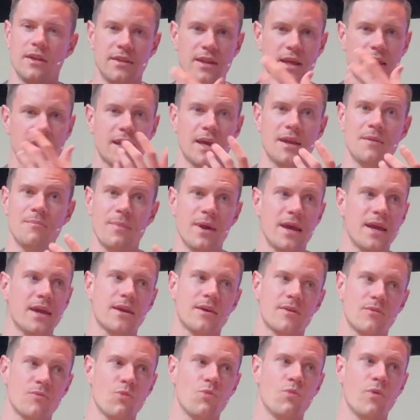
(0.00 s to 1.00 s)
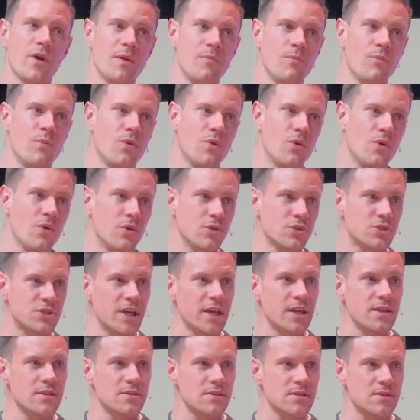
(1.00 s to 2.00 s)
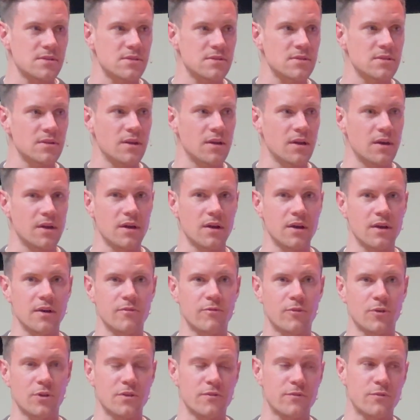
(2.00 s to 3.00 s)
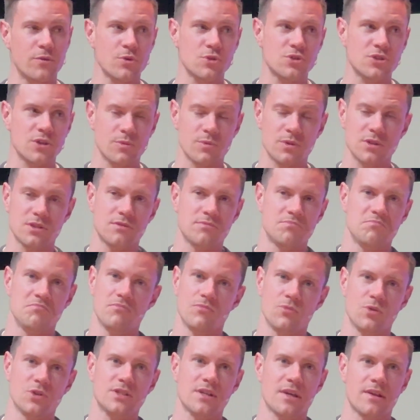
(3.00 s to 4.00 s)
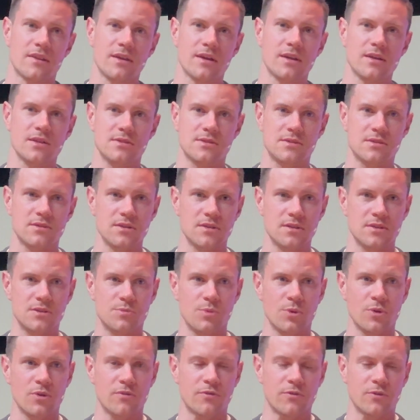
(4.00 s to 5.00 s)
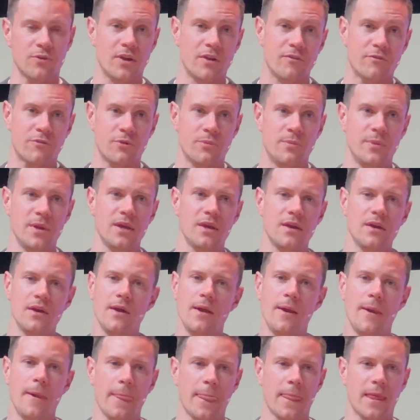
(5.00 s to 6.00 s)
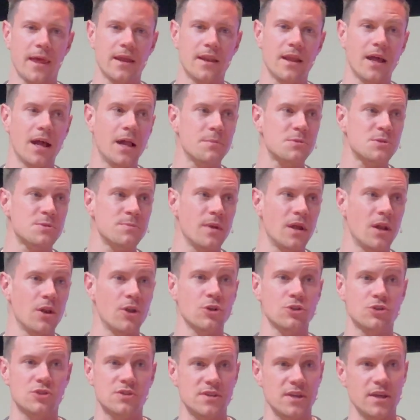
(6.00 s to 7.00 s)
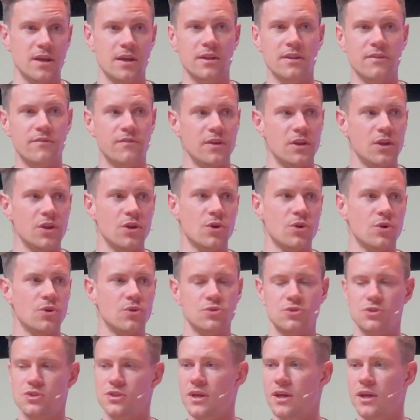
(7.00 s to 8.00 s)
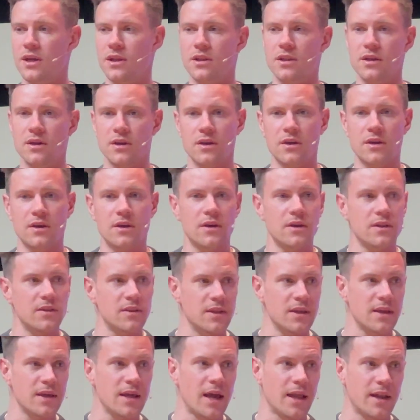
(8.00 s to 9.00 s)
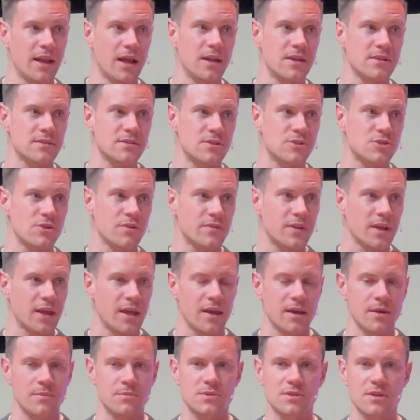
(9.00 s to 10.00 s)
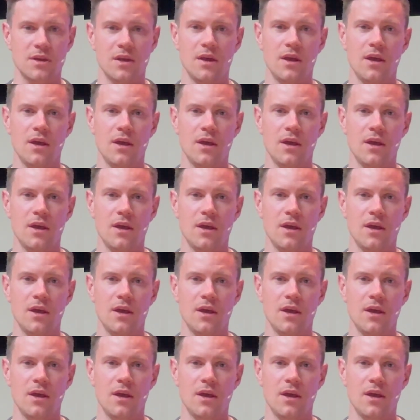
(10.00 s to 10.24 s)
they can make way more changes uh, for the future, which, which I think is, is beautiful. And for me, it helps me a lot seeing the videos, seeing the, the analysis of the games